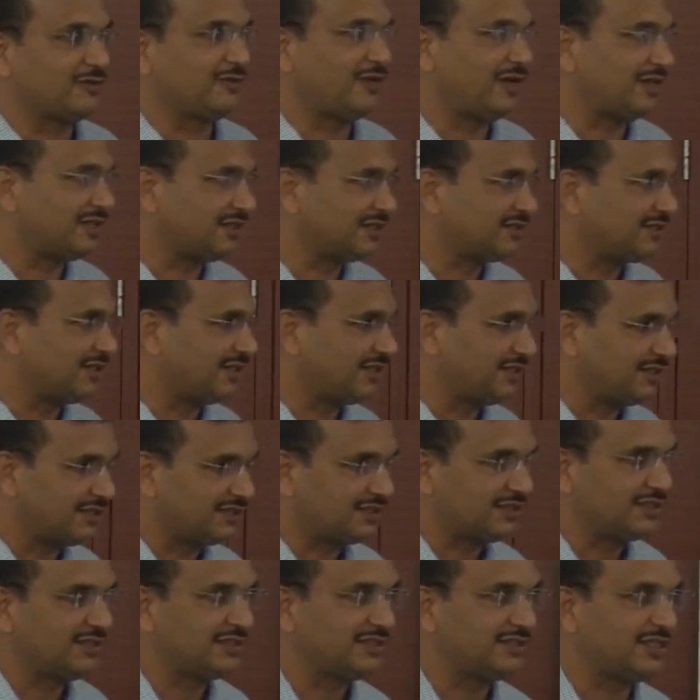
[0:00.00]
what is the
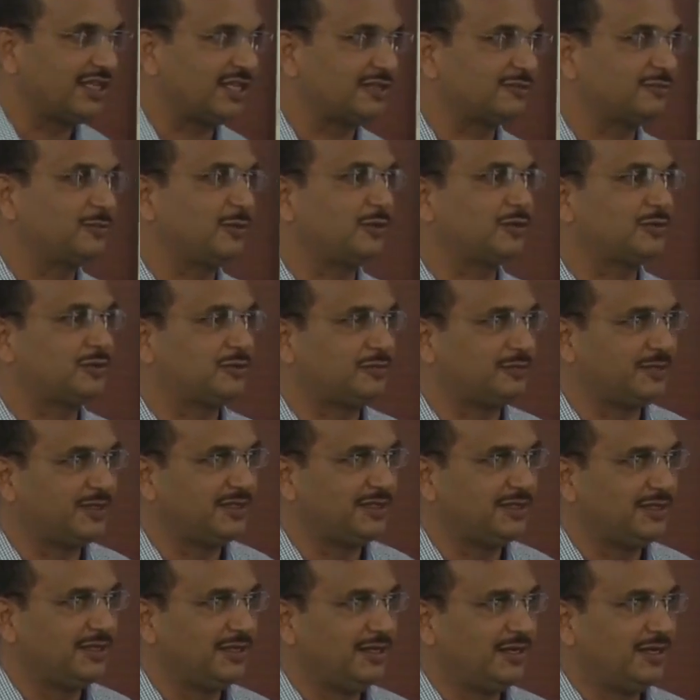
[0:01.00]
risk he is exposed to
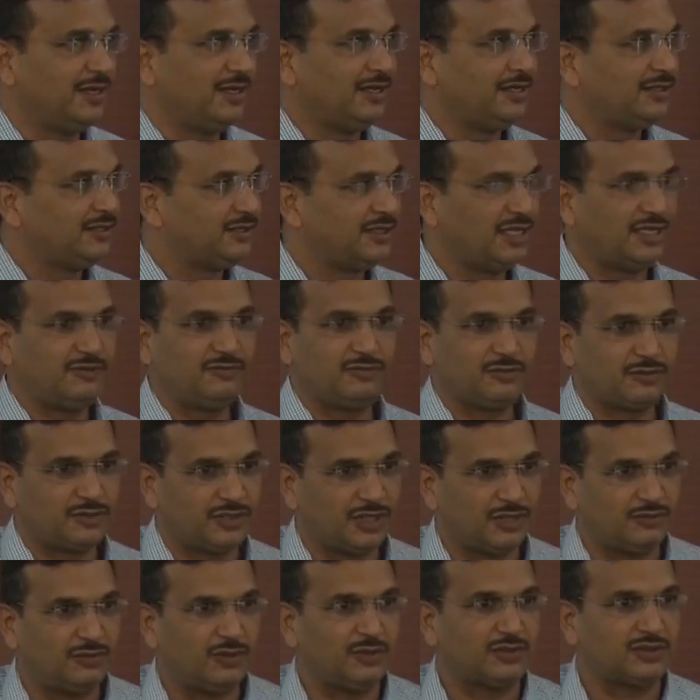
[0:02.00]
me,
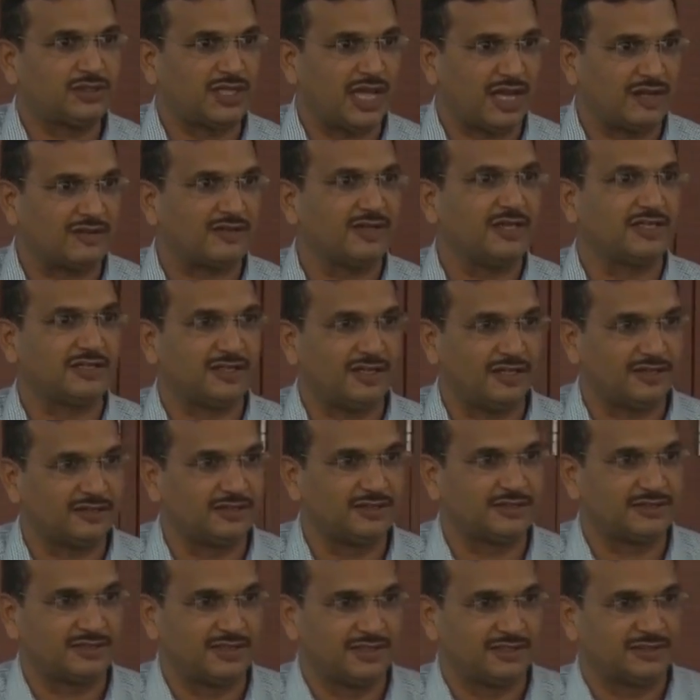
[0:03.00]
they won't calculate all
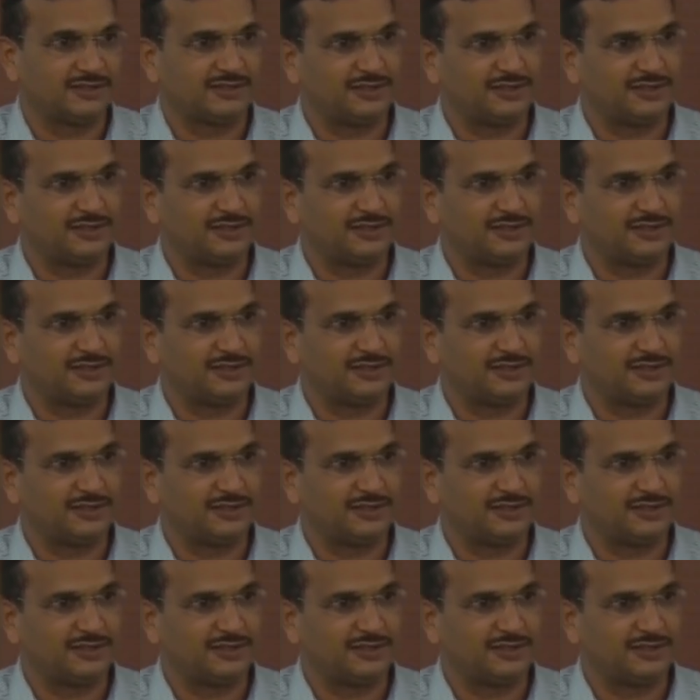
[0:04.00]
these things.